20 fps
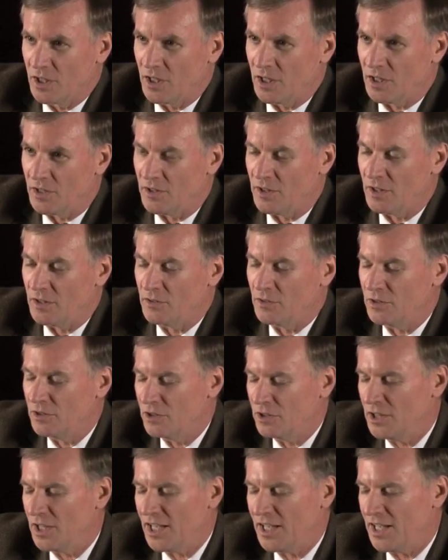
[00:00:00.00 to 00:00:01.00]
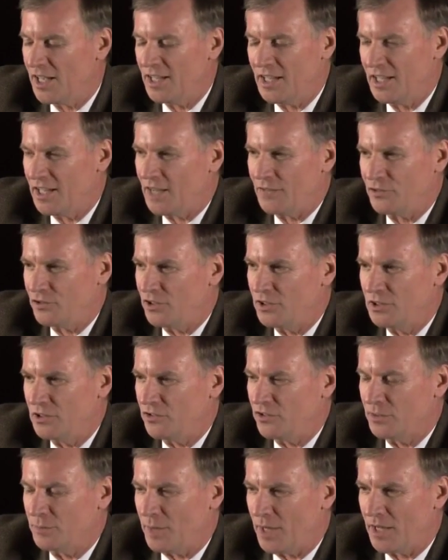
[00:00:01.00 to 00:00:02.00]
And I've said
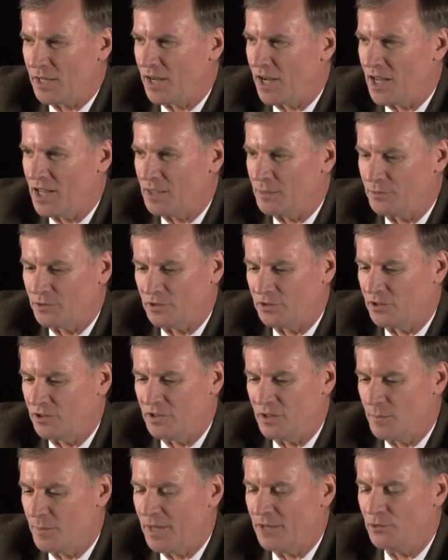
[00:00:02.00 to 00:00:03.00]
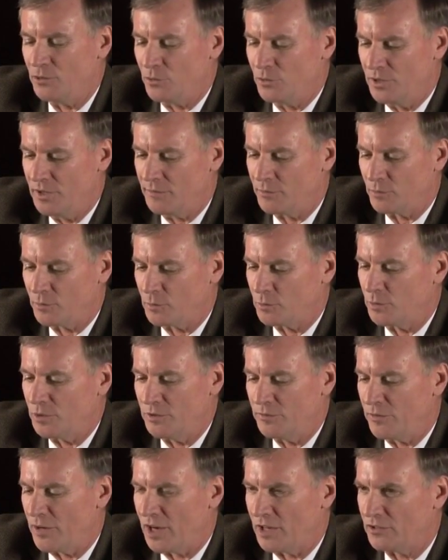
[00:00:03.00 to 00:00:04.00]
this in my columns. I said the major difference
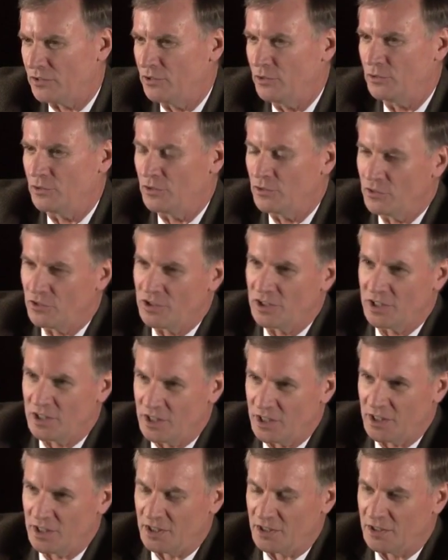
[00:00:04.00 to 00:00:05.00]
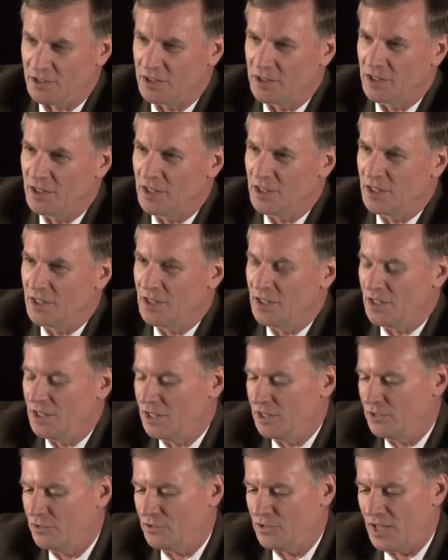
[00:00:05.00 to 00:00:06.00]
between Fox News and CNN
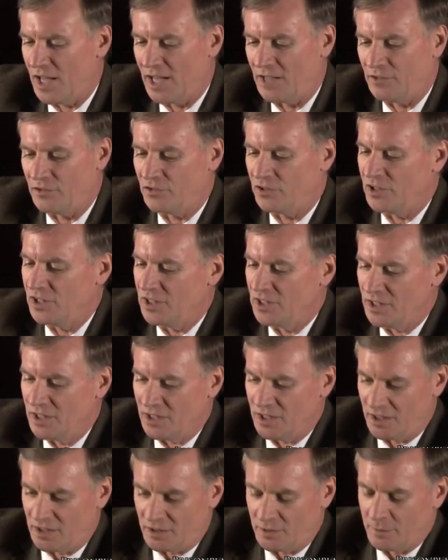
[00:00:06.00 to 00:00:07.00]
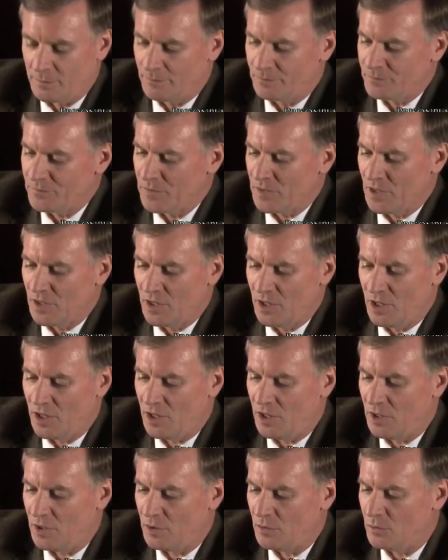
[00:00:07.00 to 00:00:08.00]
is that CNN
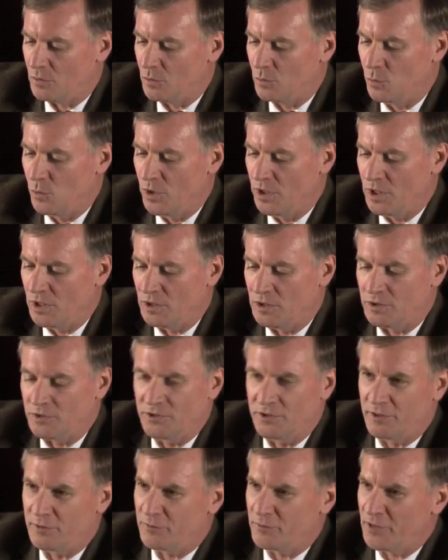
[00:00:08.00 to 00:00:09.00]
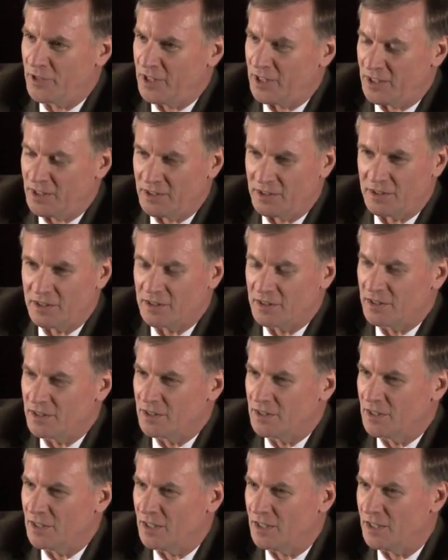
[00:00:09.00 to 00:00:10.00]
will defend
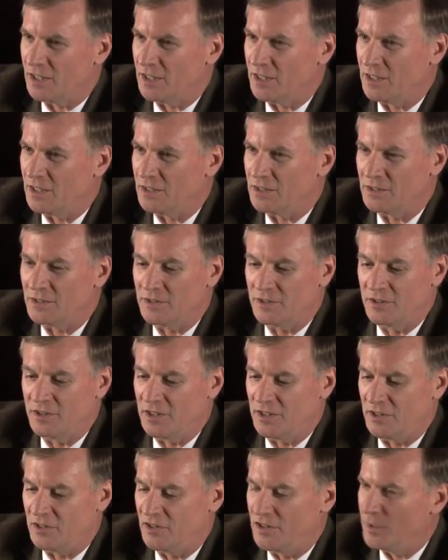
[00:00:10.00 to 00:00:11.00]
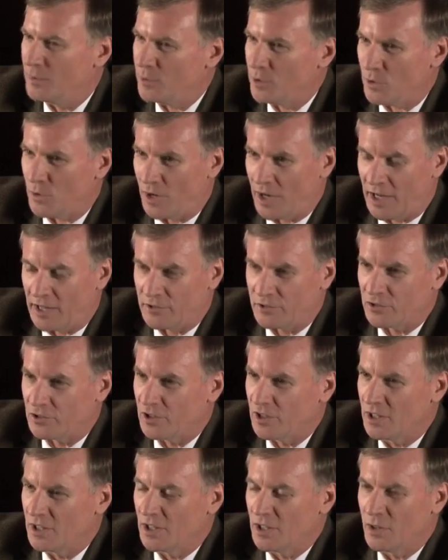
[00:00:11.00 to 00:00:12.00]
the
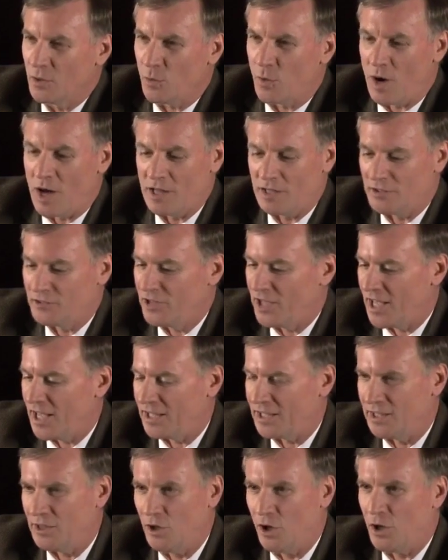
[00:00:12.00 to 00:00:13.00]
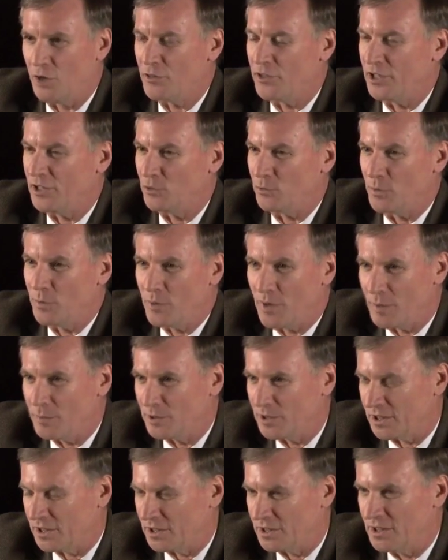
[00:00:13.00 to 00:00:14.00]
Democrats while attacking all things
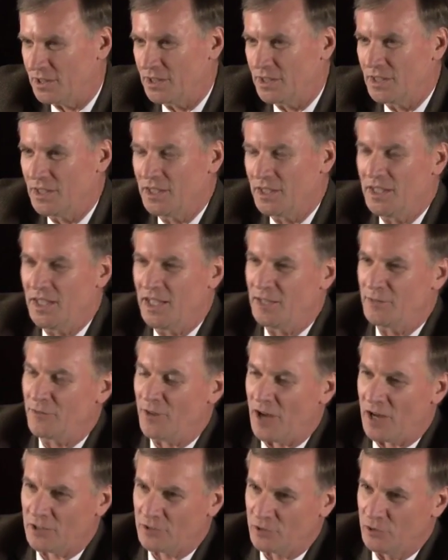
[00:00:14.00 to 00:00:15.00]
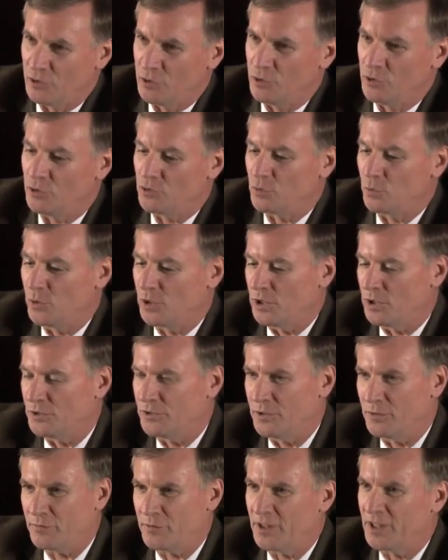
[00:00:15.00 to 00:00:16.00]
Republican, and Fox News
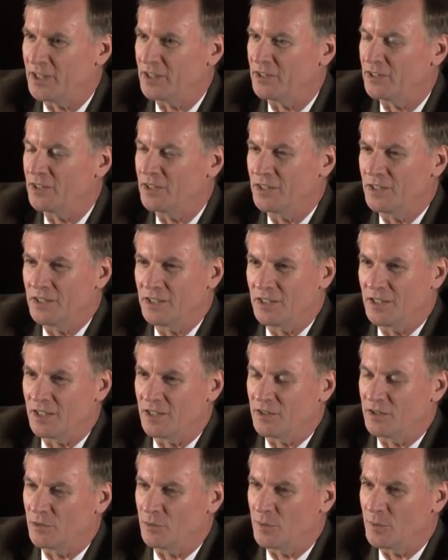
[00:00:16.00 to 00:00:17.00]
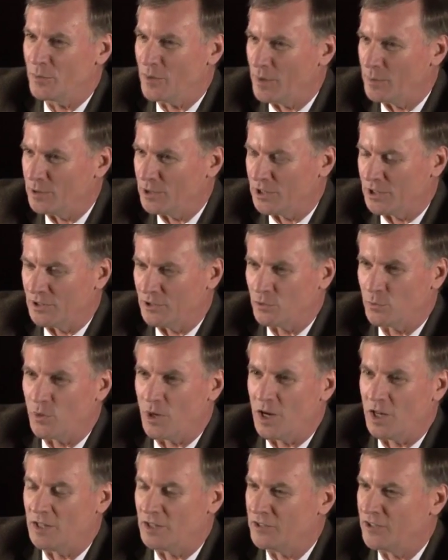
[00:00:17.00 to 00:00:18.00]
will defend the Republicans
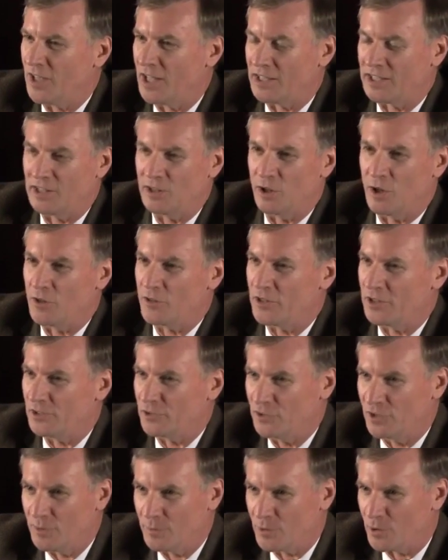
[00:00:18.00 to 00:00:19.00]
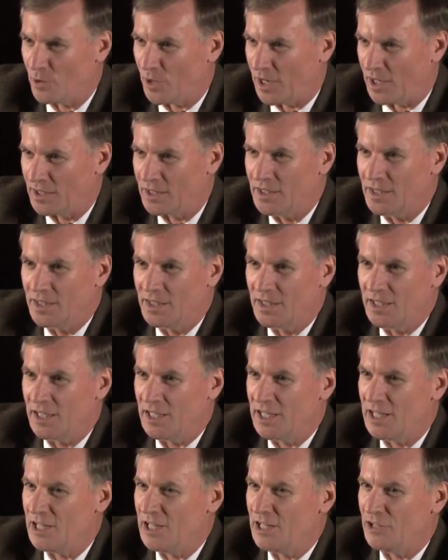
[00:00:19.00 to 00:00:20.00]
while attacking all things Democrat.
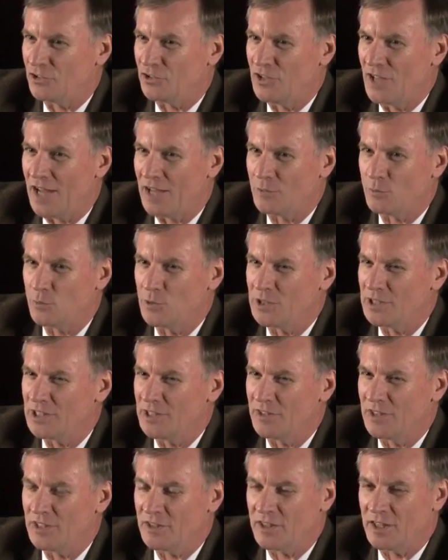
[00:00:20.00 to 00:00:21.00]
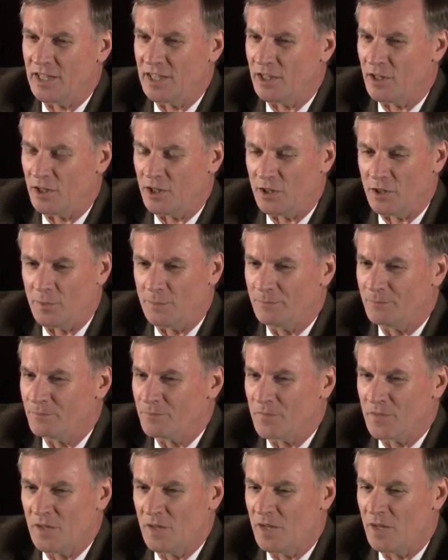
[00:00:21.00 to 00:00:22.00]
It's not really that they are
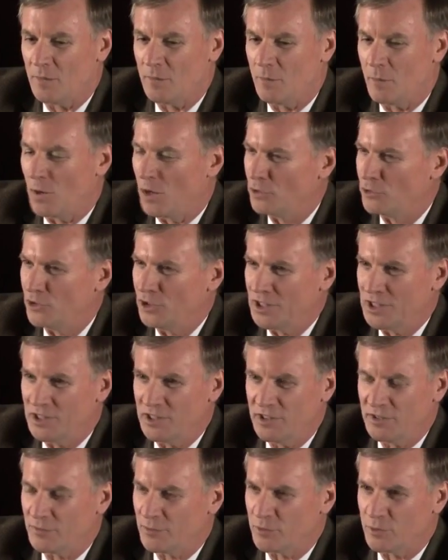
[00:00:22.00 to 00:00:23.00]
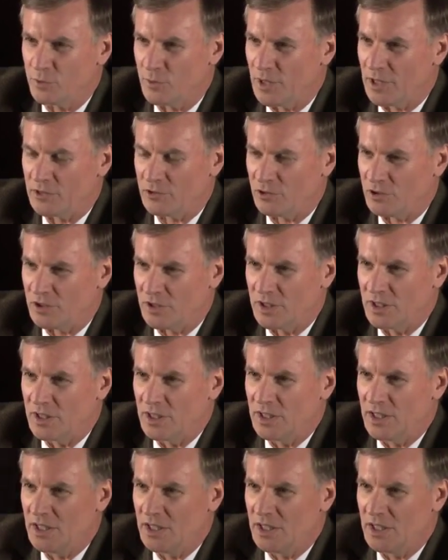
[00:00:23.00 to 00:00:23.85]
marching in a different direction.